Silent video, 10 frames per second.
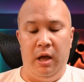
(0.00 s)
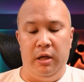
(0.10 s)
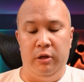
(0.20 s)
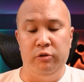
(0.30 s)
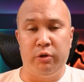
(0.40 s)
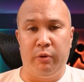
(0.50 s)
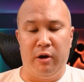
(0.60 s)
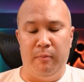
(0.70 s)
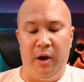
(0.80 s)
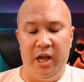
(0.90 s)
use the rear
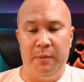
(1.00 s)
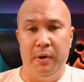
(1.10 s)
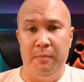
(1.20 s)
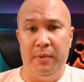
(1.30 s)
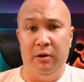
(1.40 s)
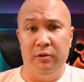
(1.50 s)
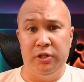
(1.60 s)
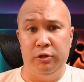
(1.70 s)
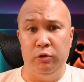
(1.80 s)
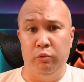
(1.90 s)
mic but be able
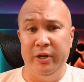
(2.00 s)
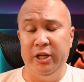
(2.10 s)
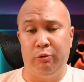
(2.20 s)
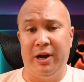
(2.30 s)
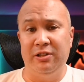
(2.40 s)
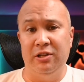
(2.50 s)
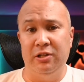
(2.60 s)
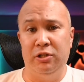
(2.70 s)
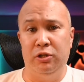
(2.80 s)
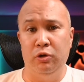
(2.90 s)
to redirect
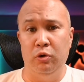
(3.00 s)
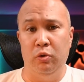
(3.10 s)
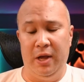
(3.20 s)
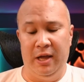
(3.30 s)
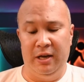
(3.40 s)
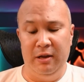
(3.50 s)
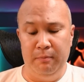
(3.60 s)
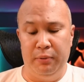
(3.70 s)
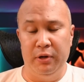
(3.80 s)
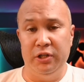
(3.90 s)
it to an
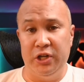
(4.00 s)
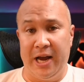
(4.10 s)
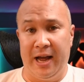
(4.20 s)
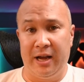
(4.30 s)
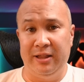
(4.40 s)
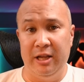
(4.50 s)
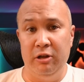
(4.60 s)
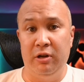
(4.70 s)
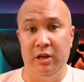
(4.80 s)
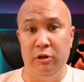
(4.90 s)
input jack that you
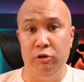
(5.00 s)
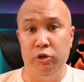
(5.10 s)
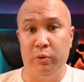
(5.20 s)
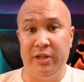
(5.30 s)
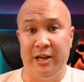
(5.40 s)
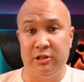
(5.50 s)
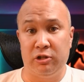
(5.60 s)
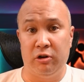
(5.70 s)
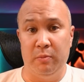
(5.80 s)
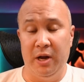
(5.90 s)
can use with an
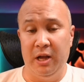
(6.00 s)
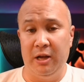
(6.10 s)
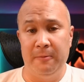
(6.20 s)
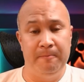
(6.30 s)
external mic.